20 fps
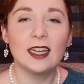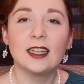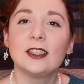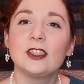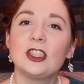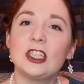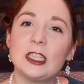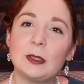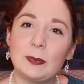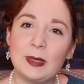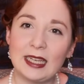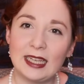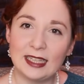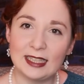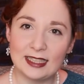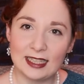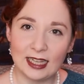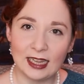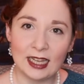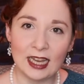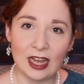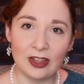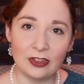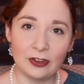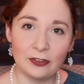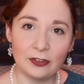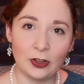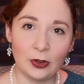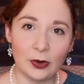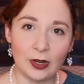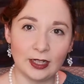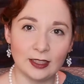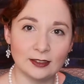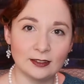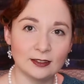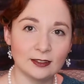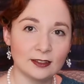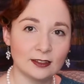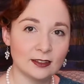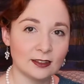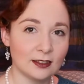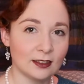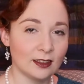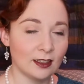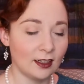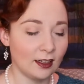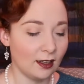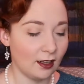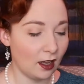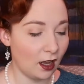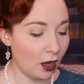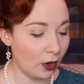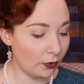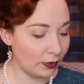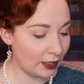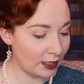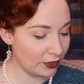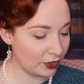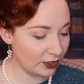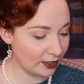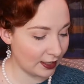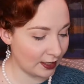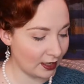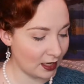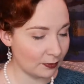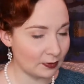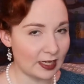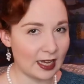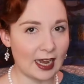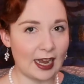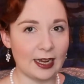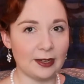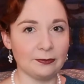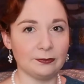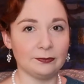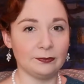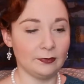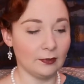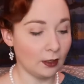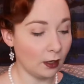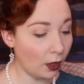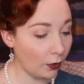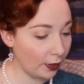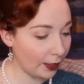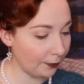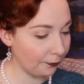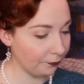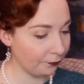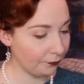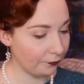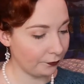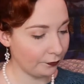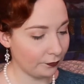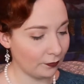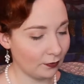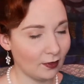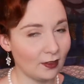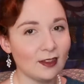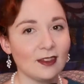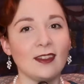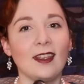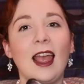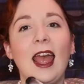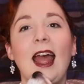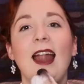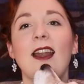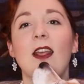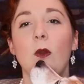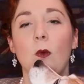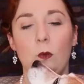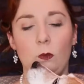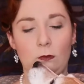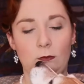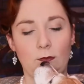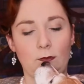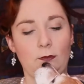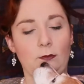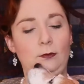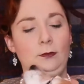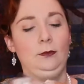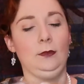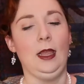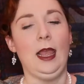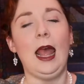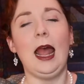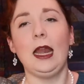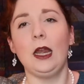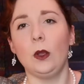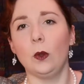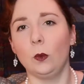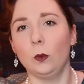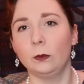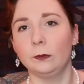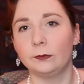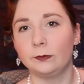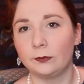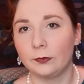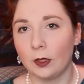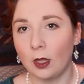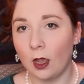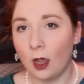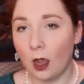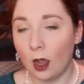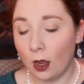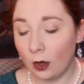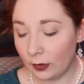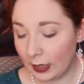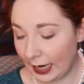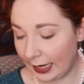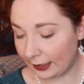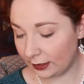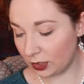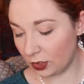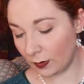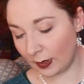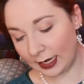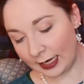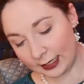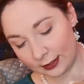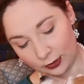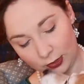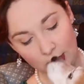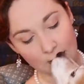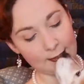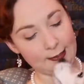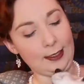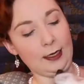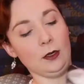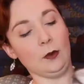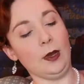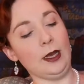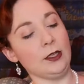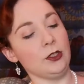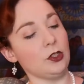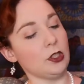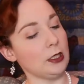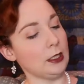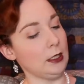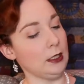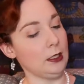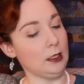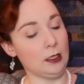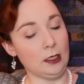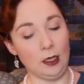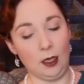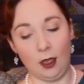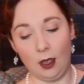She's being silly on the floor. Oh, and now she's going to come say hi. Okay. Hello. Hello. Okay. Do you want to answer content questions?